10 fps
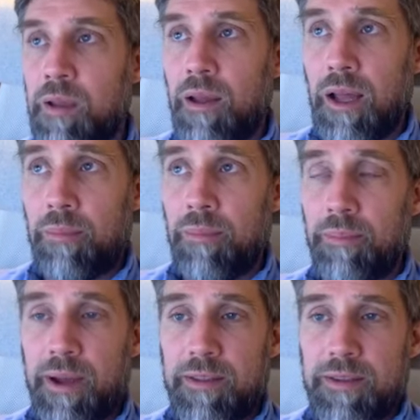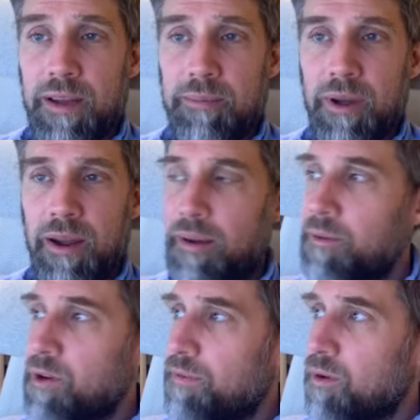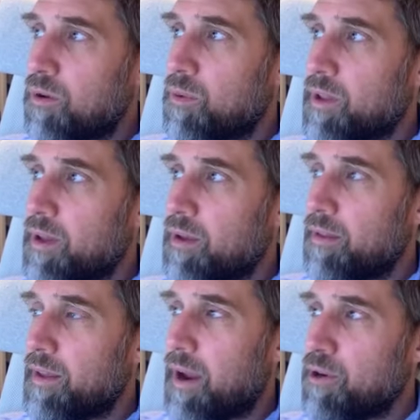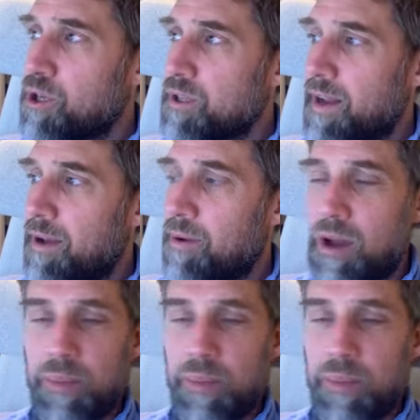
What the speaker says: By the time, I forgot what the averages now are,